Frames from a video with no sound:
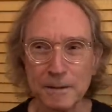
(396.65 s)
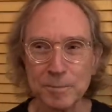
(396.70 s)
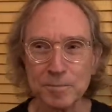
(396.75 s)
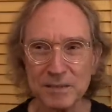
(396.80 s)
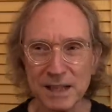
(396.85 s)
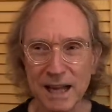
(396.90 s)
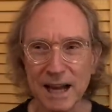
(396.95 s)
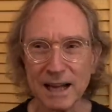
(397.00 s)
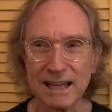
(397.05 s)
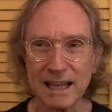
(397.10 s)

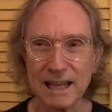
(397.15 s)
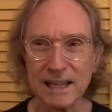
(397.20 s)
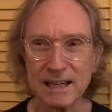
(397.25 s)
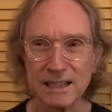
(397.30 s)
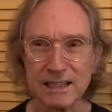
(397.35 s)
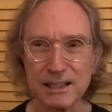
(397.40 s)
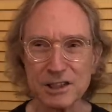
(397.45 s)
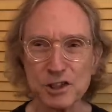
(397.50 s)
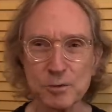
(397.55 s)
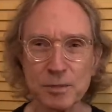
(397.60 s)
Yeah,
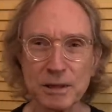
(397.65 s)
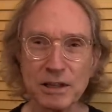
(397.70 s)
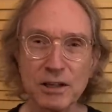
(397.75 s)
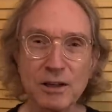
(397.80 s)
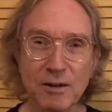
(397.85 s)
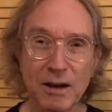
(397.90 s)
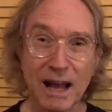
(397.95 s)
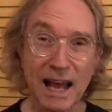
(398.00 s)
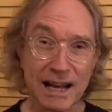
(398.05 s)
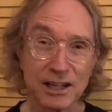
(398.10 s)
getting a speaker,
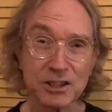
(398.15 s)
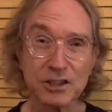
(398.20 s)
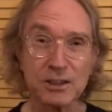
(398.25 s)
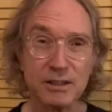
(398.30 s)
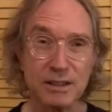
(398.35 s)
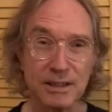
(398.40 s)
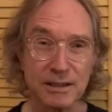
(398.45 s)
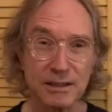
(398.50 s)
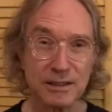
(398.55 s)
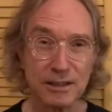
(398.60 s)
no,
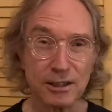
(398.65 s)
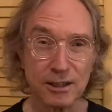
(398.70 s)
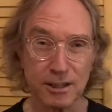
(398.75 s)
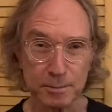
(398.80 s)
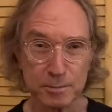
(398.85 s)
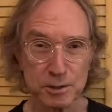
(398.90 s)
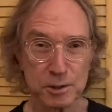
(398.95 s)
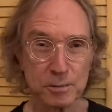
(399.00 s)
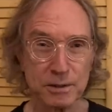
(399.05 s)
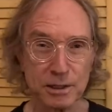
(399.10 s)
actually,
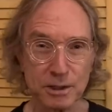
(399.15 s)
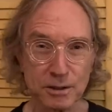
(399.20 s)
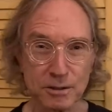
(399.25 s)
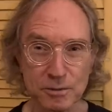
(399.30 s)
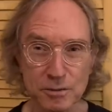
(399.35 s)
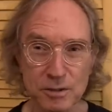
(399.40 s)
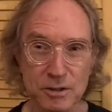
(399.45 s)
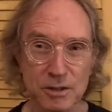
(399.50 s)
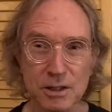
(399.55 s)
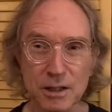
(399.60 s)
clip
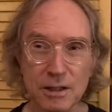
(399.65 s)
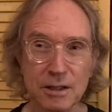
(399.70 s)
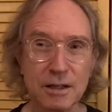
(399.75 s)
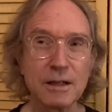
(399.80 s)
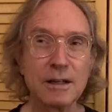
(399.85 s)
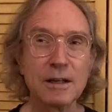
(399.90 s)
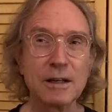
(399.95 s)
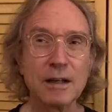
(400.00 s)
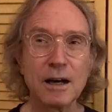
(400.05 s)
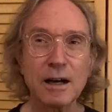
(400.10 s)
speakers
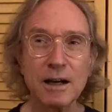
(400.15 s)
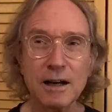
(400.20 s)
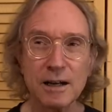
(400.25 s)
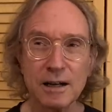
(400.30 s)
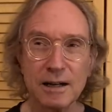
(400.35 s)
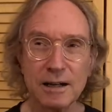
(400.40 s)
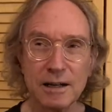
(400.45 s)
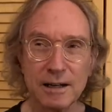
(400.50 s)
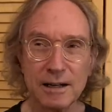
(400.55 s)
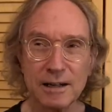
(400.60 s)

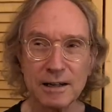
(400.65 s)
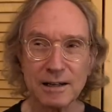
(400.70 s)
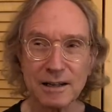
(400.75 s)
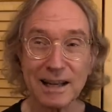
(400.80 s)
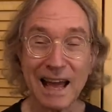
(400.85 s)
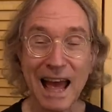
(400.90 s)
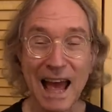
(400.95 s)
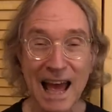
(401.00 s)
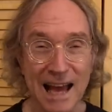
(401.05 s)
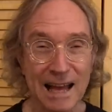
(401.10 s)

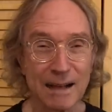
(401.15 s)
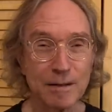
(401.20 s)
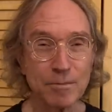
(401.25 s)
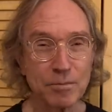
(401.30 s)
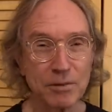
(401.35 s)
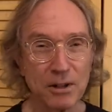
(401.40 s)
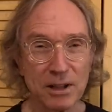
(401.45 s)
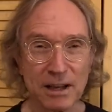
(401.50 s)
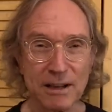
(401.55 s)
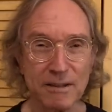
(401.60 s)
can
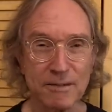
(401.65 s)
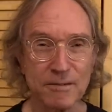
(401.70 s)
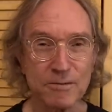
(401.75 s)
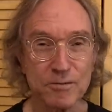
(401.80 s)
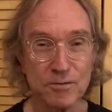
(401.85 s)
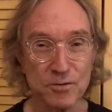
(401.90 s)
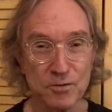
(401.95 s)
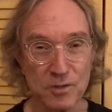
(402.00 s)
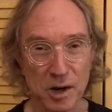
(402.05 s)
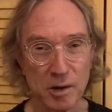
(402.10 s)
play
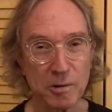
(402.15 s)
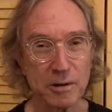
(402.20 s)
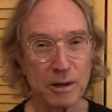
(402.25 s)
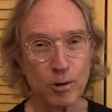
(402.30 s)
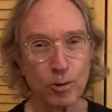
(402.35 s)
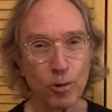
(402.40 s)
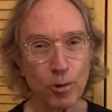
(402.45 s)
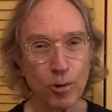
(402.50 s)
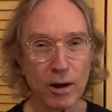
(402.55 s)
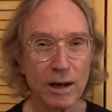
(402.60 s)
very
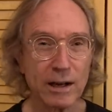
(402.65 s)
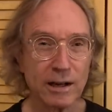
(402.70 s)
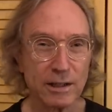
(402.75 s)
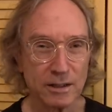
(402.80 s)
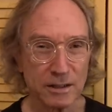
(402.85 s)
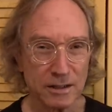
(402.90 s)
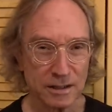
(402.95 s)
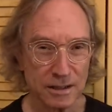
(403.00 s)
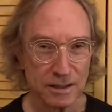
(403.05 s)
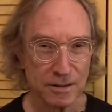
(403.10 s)

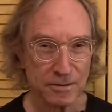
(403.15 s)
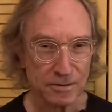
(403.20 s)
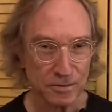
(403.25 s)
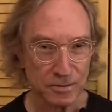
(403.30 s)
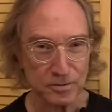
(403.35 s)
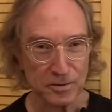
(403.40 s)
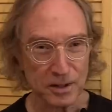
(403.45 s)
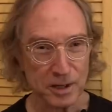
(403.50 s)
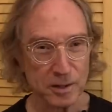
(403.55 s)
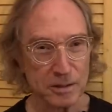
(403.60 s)
quietly,
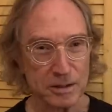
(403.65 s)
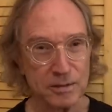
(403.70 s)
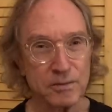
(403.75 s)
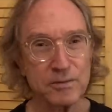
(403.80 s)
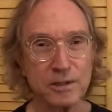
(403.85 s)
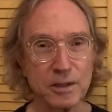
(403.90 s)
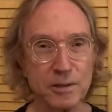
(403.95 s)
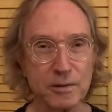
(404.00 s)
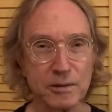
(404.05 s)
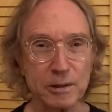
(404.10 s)
very,
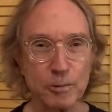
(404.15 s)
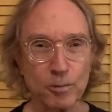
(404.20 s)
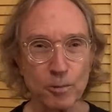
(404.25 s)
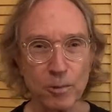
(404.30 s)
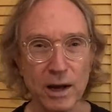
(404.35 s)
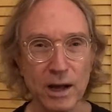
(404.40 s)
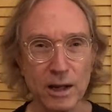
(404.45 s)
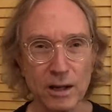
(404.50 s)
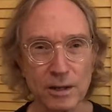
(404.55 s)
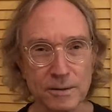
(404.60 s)
very
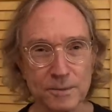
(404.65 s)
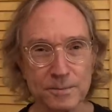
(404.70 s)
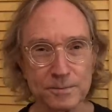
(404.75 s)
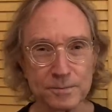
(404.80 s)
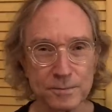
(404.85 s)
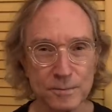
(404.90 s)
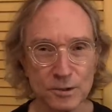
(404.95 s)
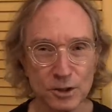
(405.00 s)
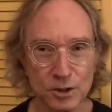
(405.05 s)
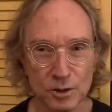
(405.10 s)
well.
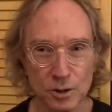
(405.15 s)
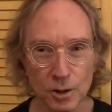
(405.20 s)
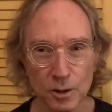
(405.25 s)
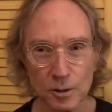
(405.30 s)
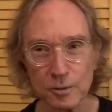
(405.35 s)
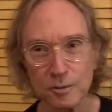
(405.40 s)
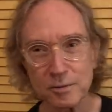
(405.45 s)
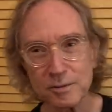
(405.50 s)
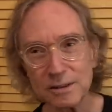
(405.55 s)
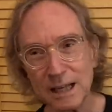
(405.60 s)

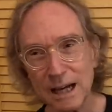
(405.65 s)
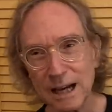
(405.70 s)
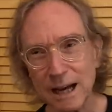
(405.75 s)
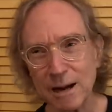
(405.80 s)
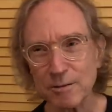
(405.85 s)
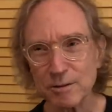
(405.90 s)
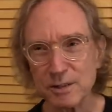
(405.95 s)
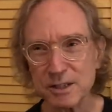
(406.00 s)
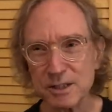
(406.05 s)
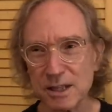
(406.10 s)
So yeah, I
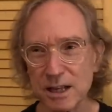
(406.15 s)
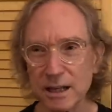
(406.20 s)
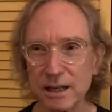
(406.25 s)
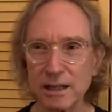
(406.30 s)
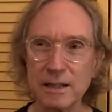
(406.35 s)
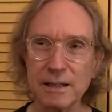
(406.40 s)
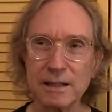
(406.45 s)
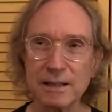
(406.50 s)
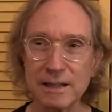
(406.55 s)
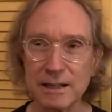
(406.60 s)
would
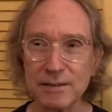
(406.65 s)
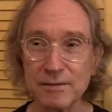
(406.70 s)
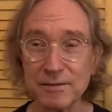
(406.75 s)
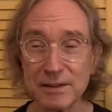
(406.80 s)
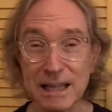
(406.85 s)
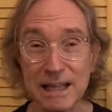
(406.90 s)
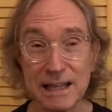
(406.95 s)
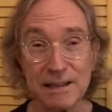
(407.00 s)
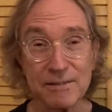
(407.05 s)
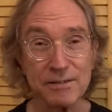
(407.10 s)
say
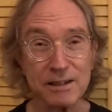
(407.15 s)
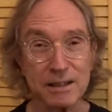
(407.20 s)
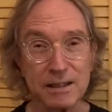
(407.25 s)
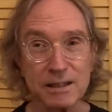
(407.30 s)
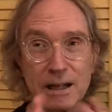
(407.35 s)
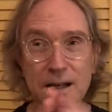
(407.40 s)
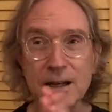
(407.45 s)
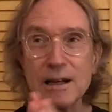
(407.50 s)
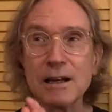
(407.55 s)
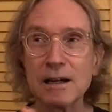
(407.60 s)

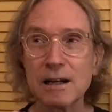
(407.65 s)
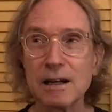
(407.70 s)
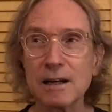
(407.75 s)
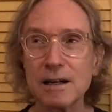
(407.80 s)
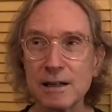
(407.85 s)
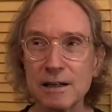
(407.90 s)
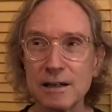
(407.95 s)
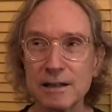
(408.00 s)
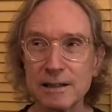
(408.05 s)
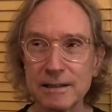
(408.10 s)
the
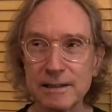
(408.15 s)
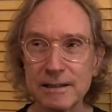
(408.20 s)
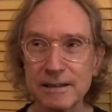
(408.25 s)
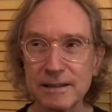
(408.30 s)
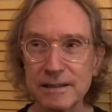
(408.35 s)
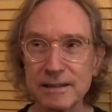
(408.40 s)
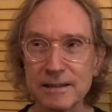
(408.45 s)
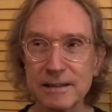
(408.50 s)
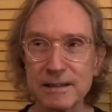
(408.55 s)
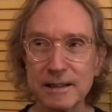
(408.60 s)

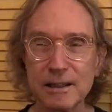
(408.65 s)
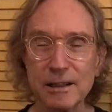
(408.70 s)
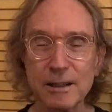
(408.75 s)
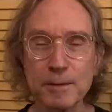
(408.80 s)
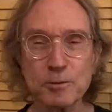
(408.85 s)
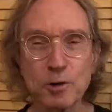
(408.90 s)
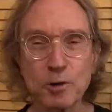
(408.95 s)
Klipsch